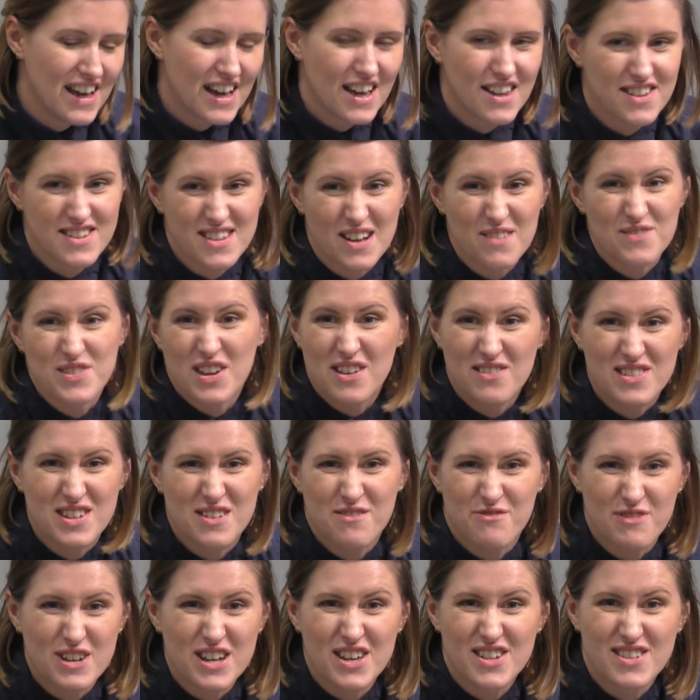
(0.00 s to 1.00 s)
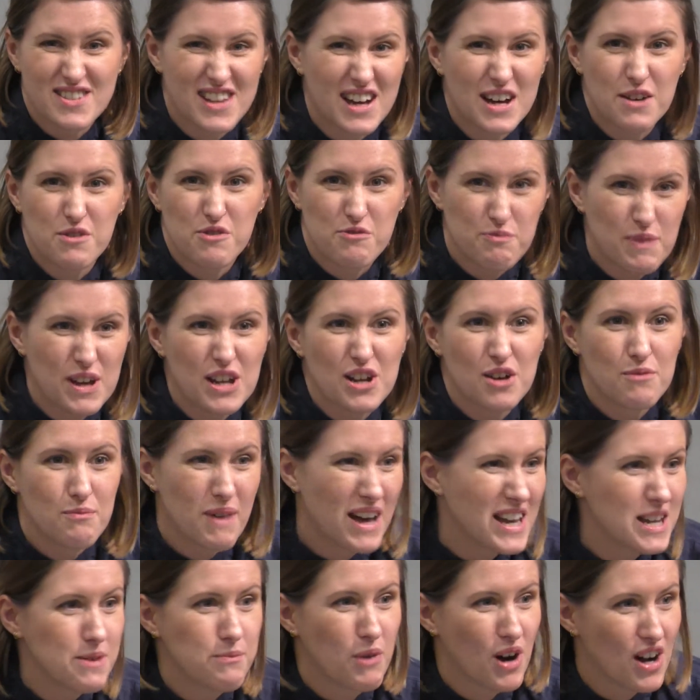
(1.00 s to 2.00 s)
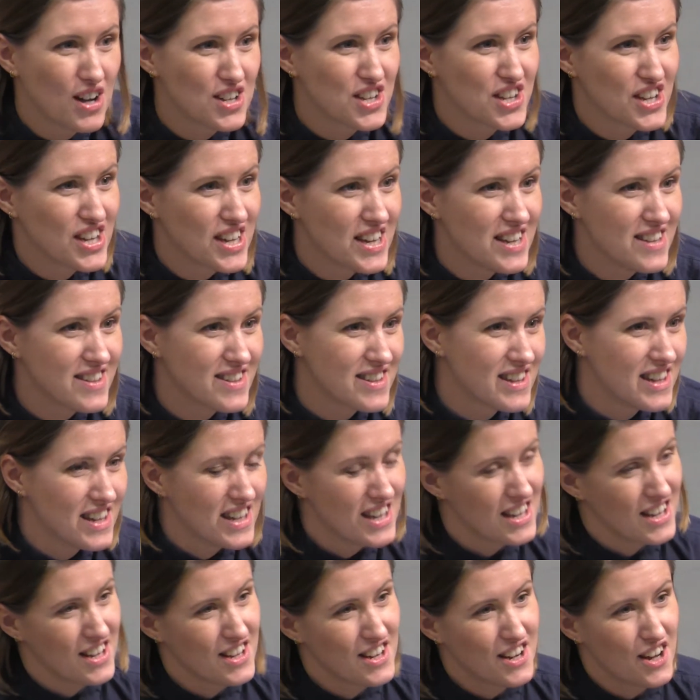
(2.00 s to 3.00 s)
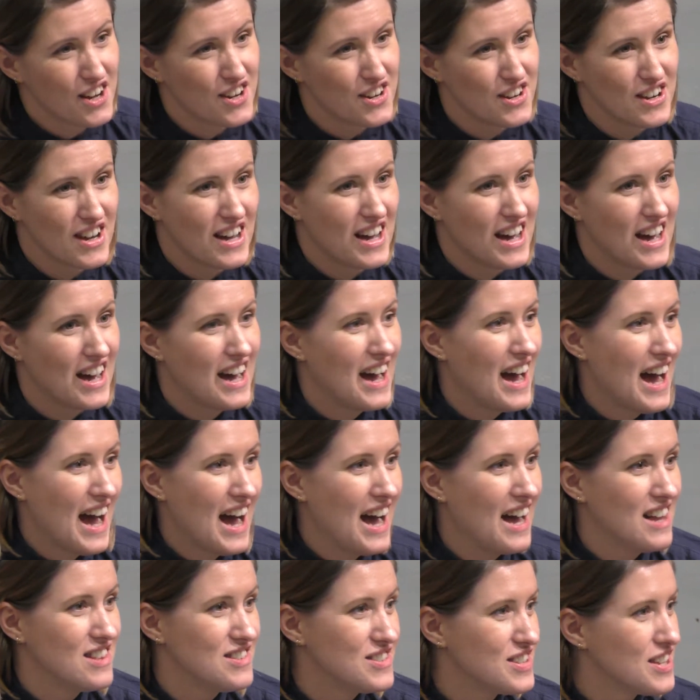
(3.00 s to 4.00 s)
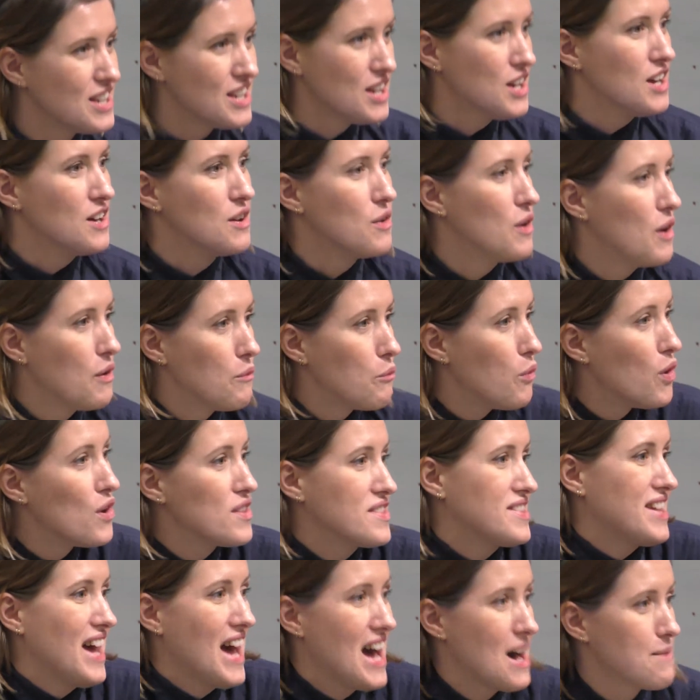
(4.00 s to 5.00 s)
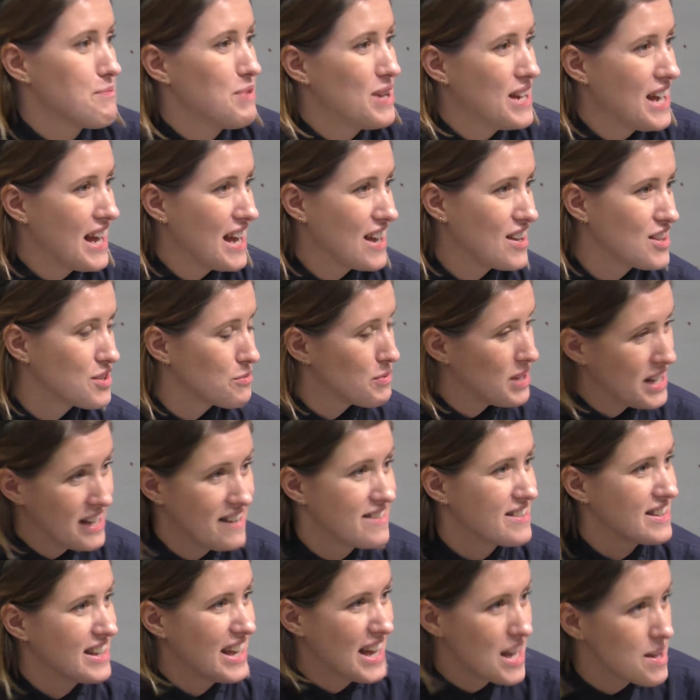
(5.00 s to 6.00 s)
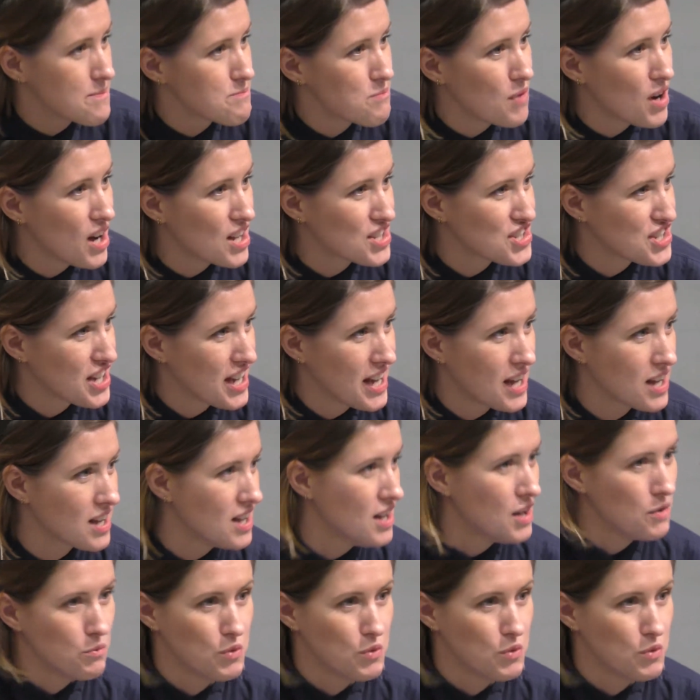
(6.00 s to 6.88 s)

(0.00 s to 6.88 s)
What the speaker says: And sometimes it feels like we've been on many marches, and what's happening? Do we need to keep marching?